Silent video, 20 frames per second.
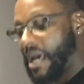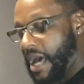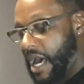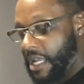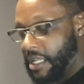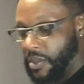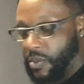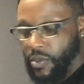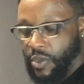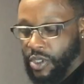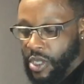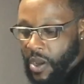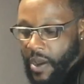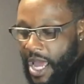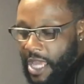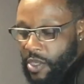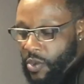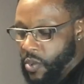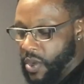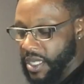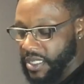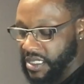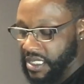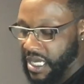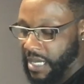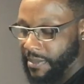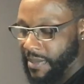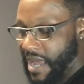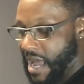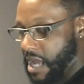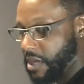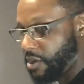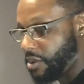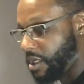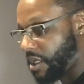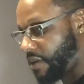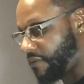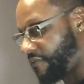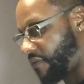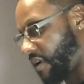How you want it to come out? You're
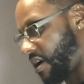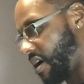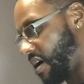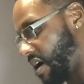looking for